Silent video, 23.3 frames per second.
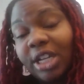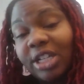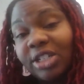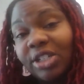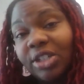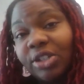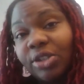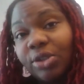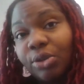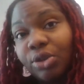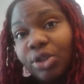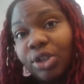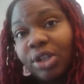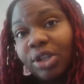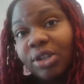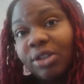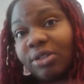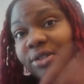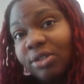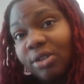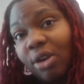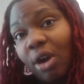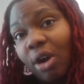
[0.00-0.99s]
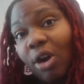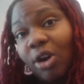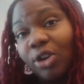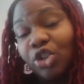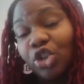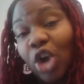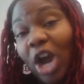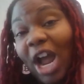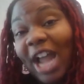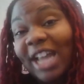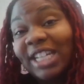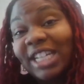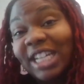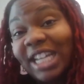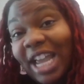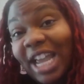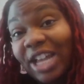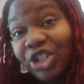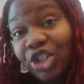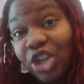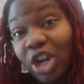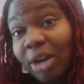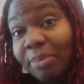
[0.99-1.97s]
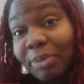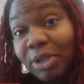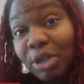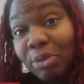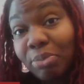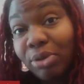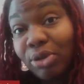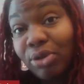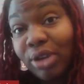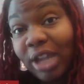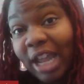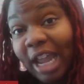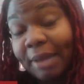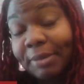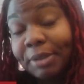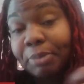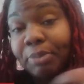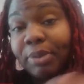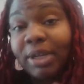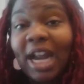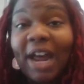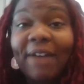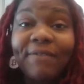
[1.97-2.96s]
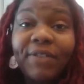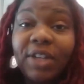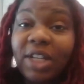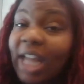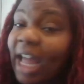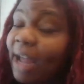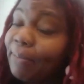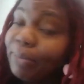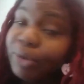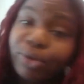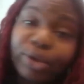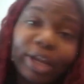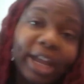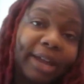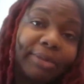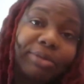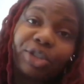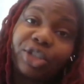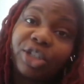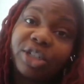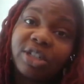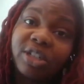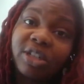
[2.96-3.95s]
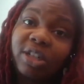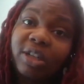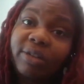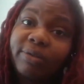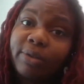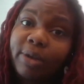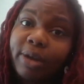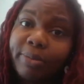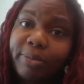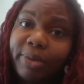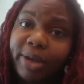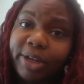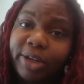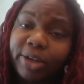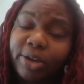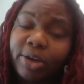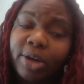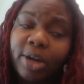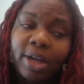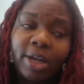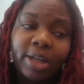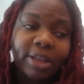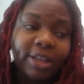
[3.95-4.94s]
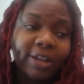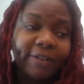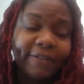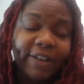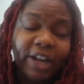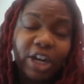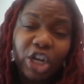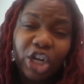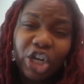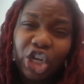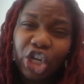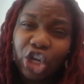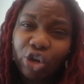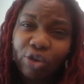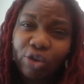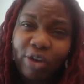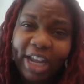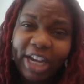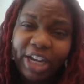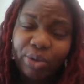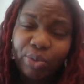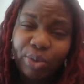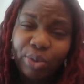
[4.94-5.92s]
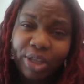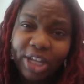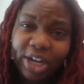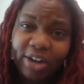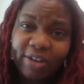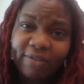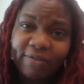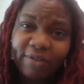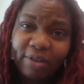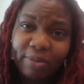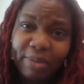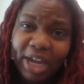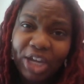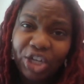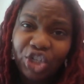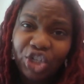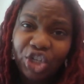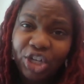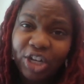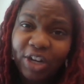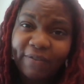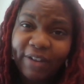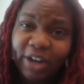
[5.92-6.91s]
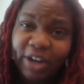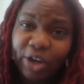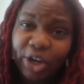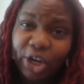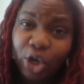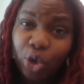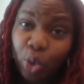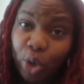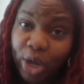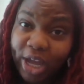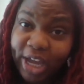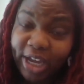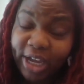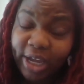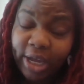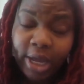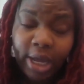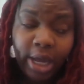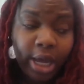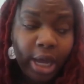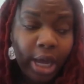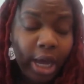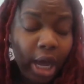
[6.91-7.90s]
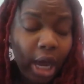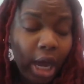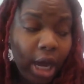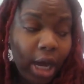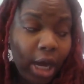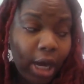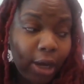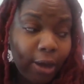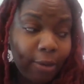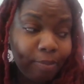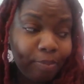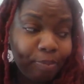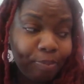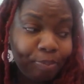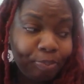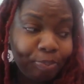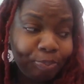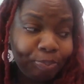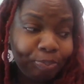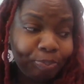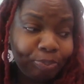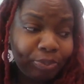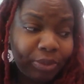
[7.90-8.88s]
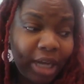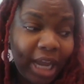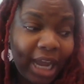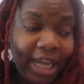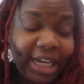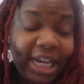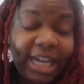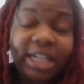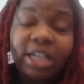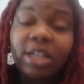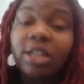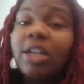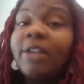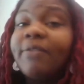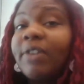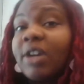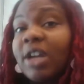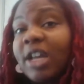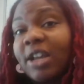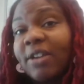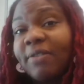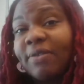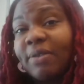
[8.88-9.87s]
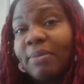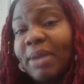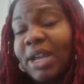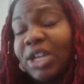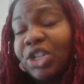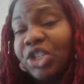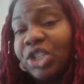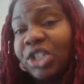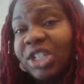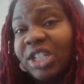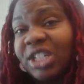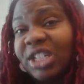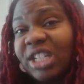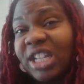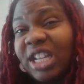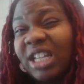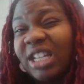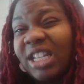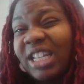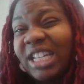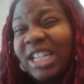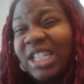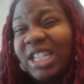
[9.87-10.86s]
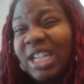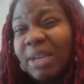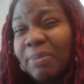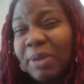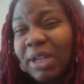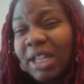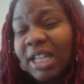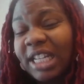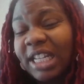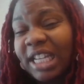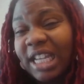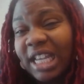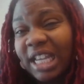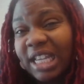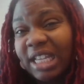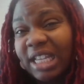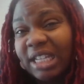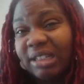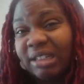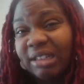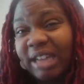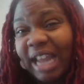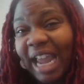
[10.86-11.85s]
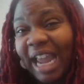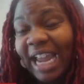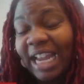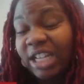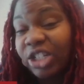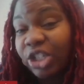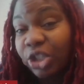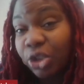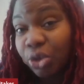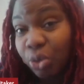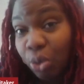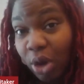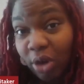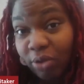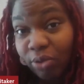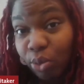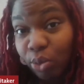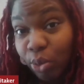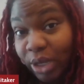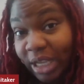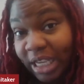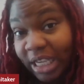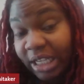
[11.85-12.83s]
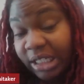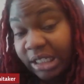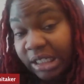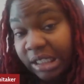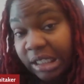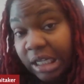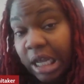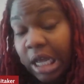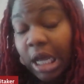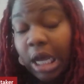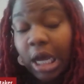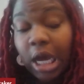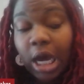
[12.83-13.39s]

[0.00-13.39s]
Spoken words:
institutions are trying to catch up to boot camps, but I feel like boot camps just deliver it better. They're very curated with their information, they're very quick. Um, and they deliver the information succinctly, typically in 8 to 12 weeks.